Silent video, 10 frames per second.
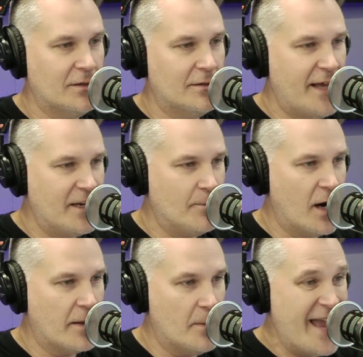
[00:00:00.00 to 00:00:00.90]
They're not
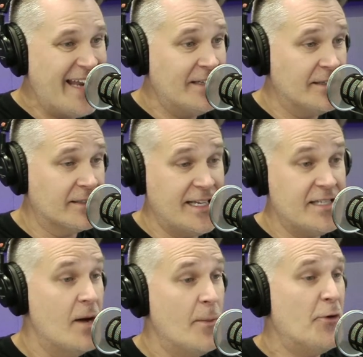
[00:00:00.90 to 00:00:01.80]
among the main inductees,
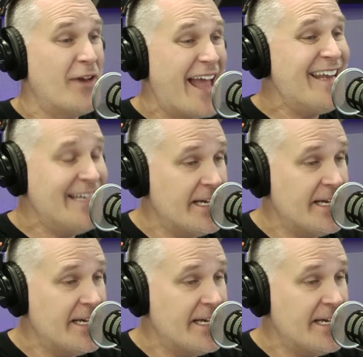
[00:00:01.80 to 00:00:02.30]
but they're getting in.